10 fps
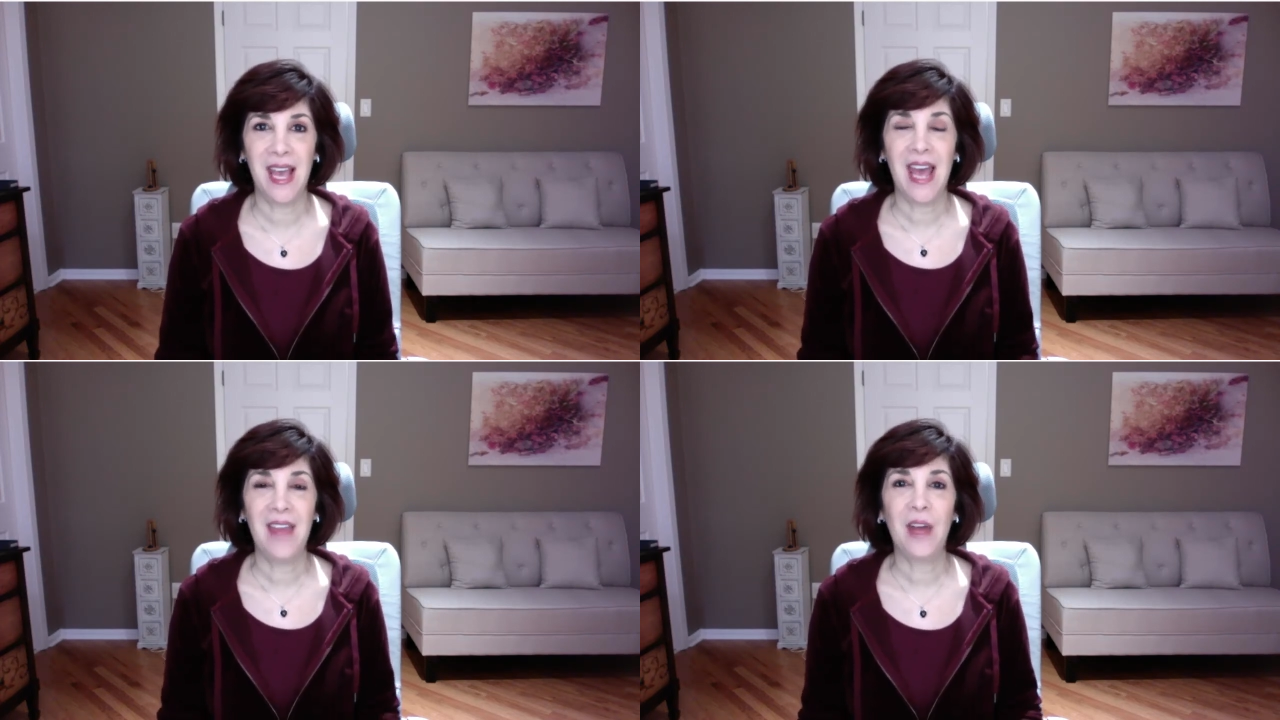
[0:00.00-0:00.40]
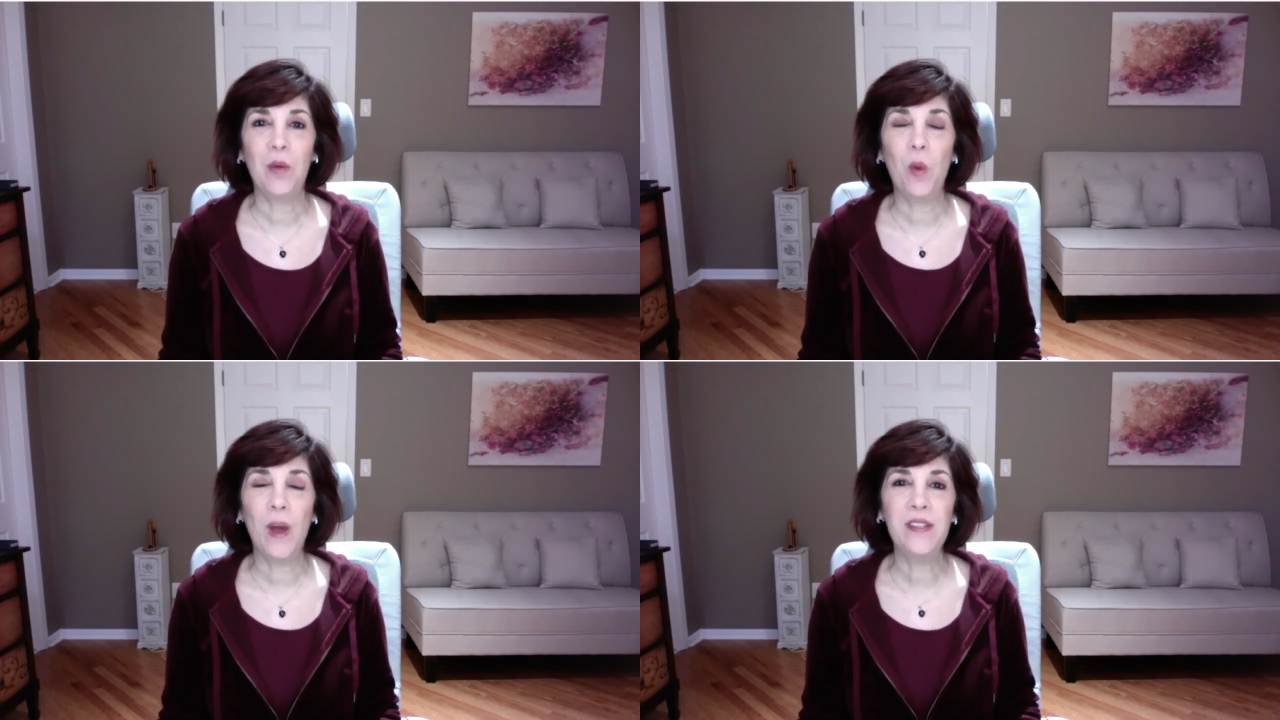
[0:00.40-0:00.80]
and that
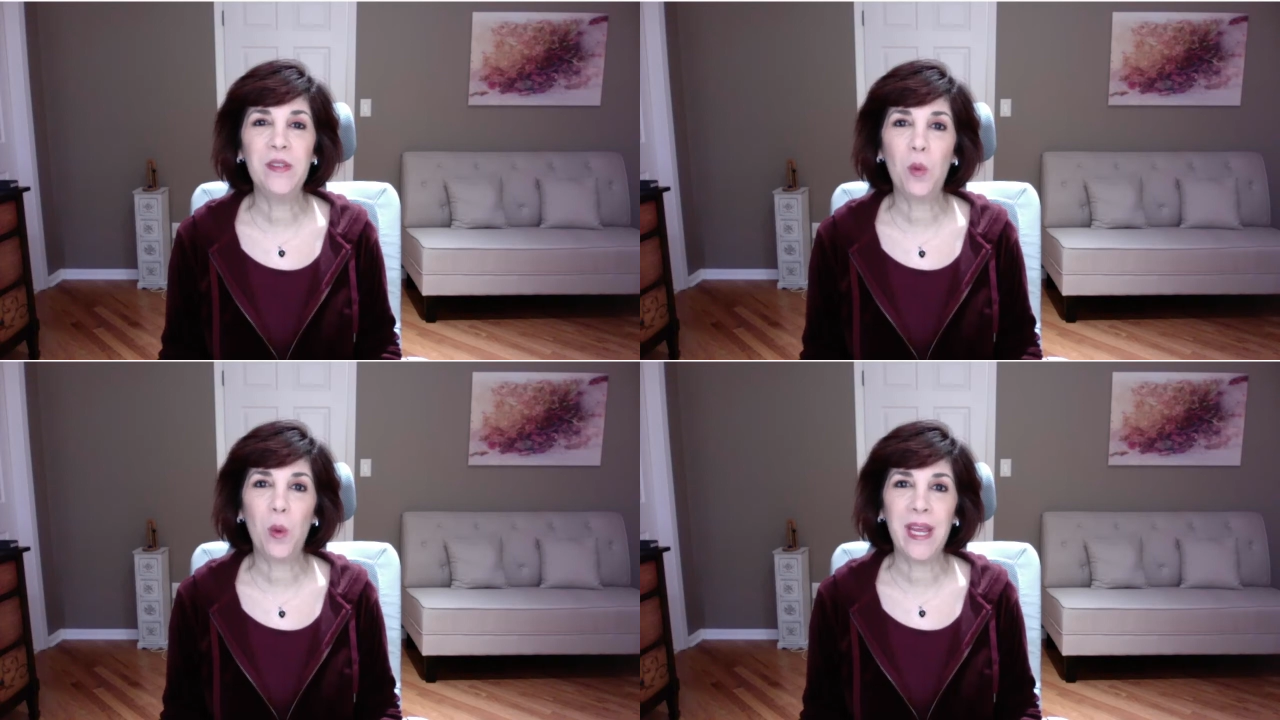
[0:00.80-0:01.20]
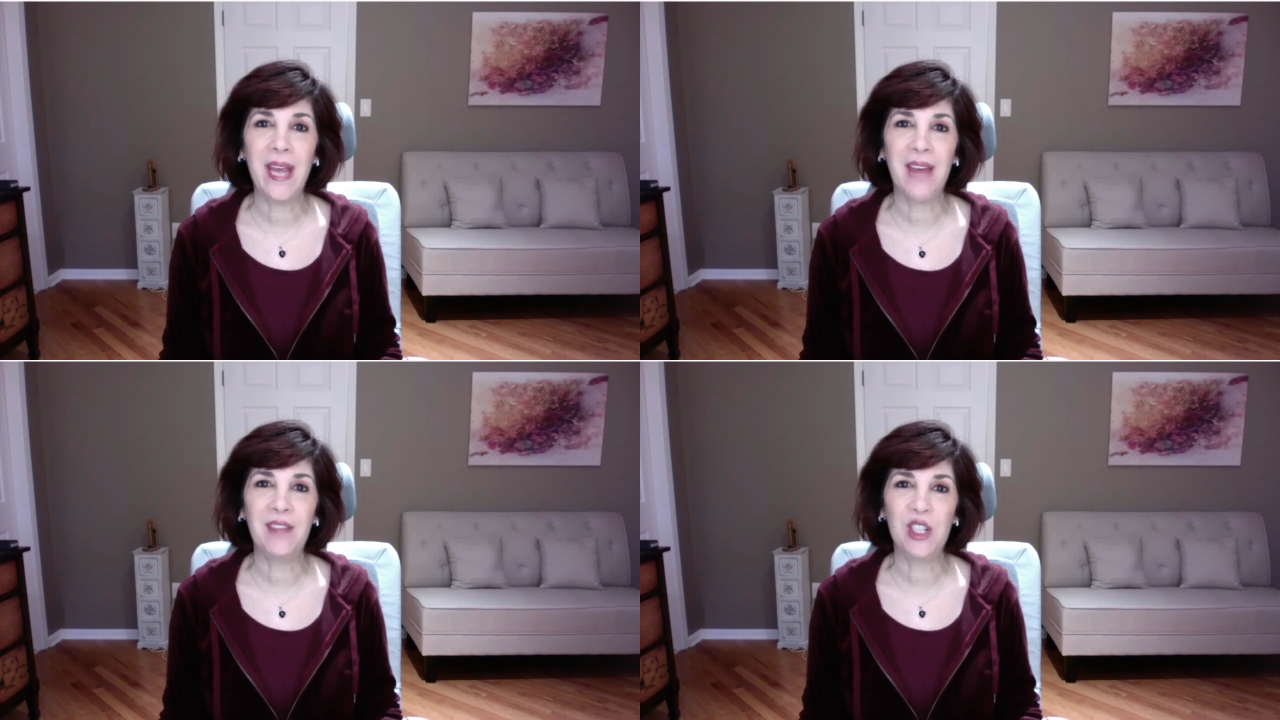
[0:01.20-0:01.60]
once we
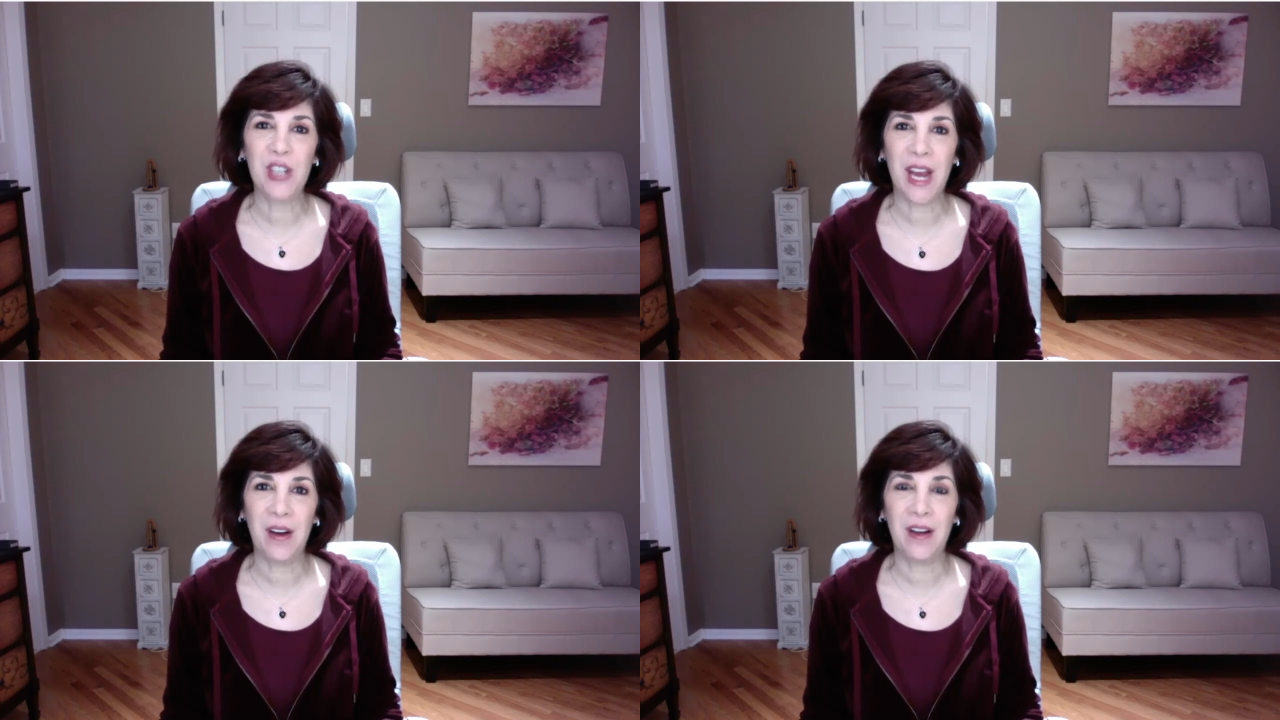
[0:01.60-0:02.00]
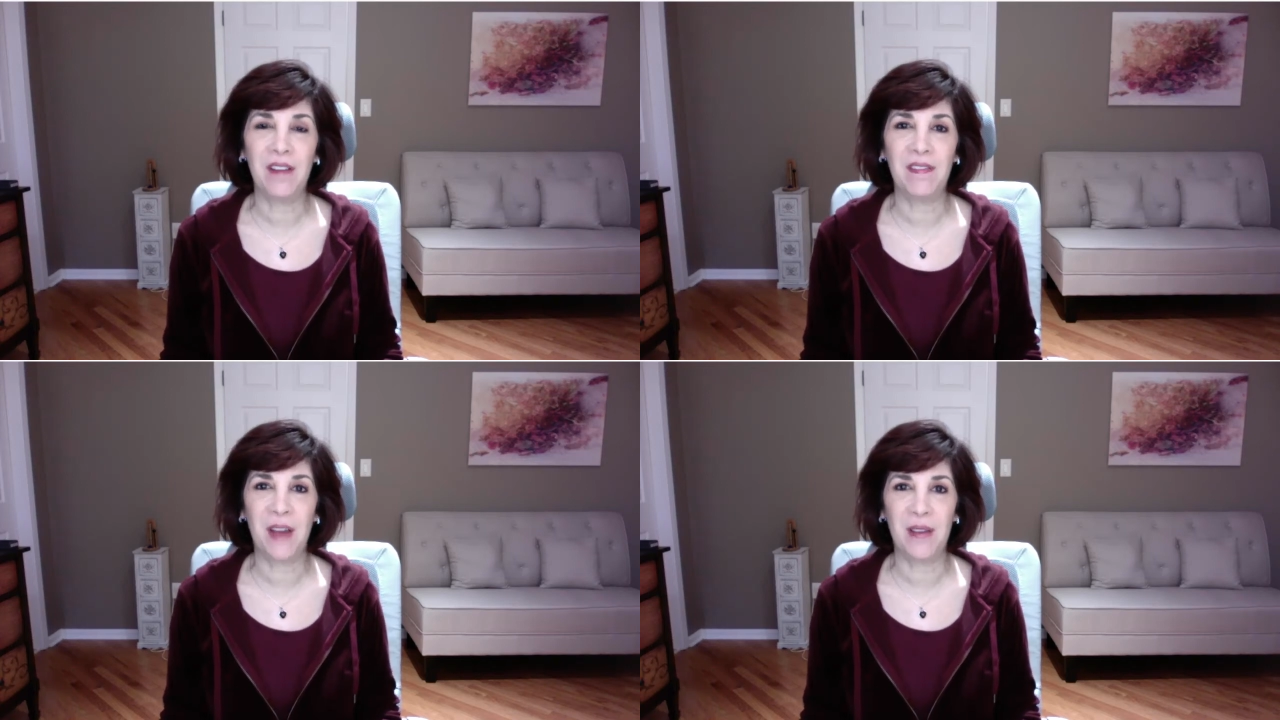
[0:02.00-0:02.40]
have shared a
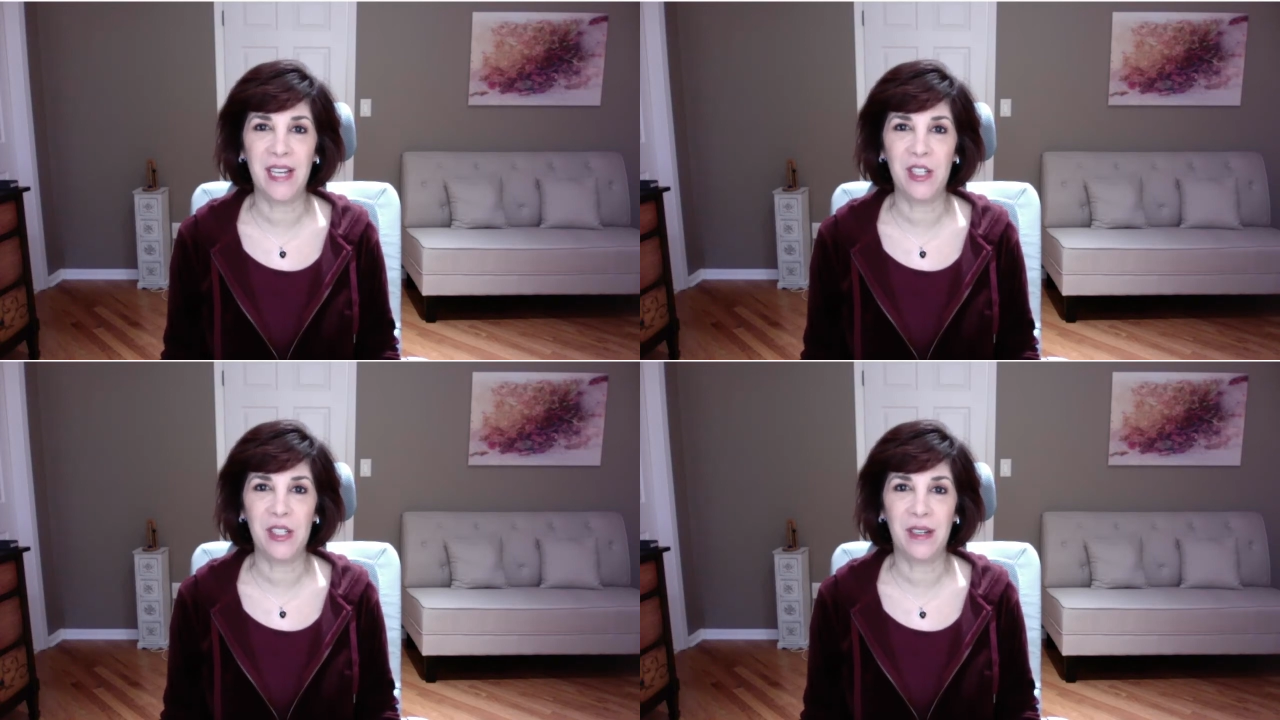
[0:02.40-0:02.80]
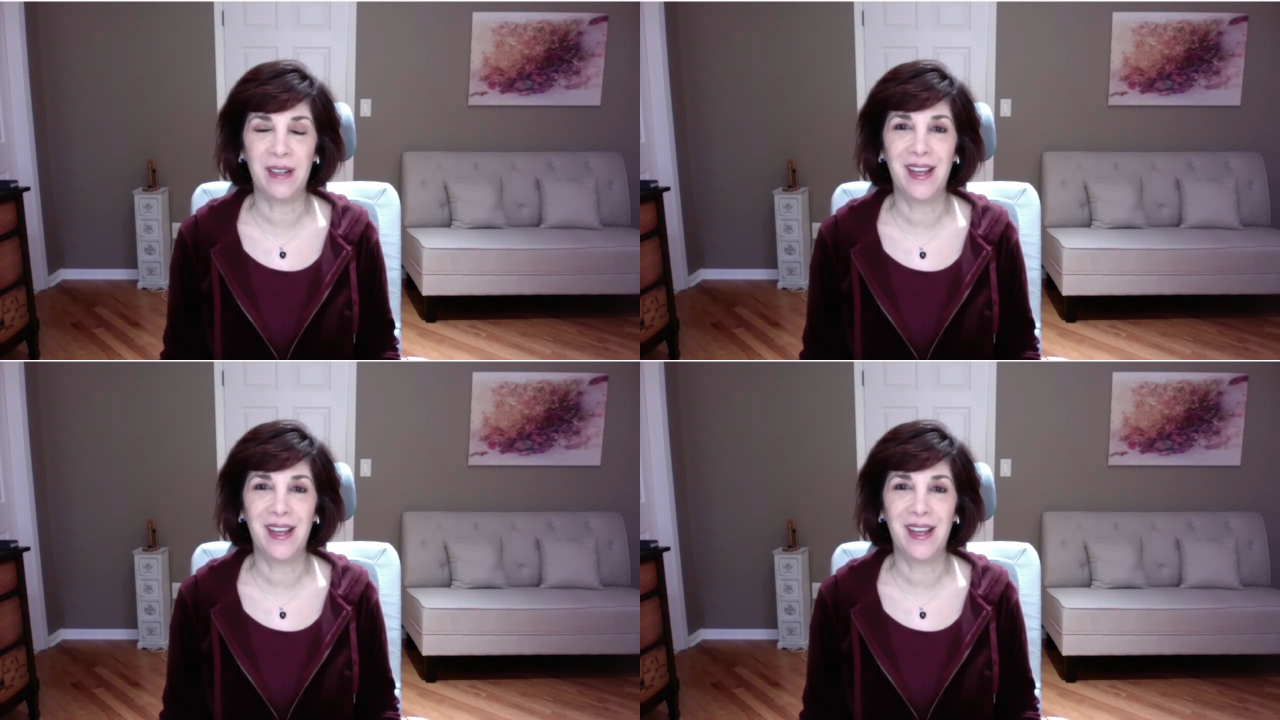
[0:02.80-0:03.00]
foundation,